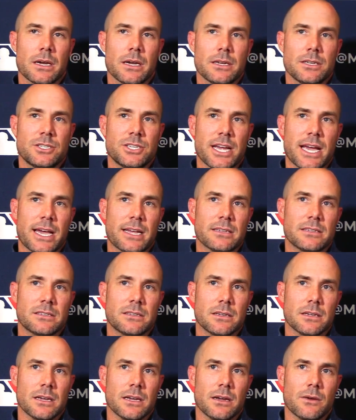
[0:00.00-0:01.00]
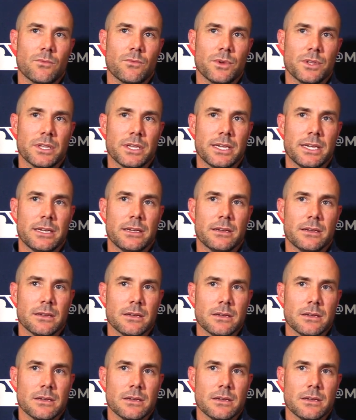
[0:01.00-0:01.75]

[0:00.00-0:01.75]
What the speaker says: Jazz really